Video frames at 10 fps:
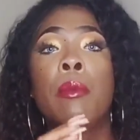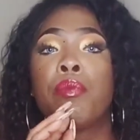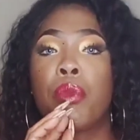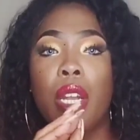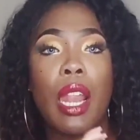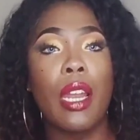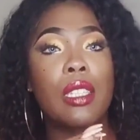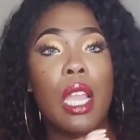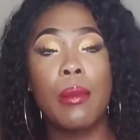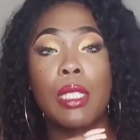But a lot of
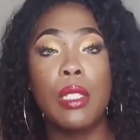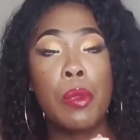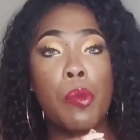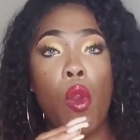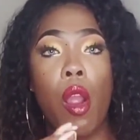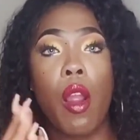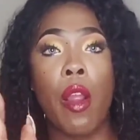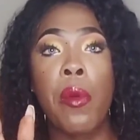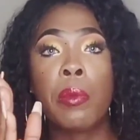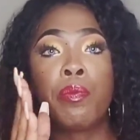times these people are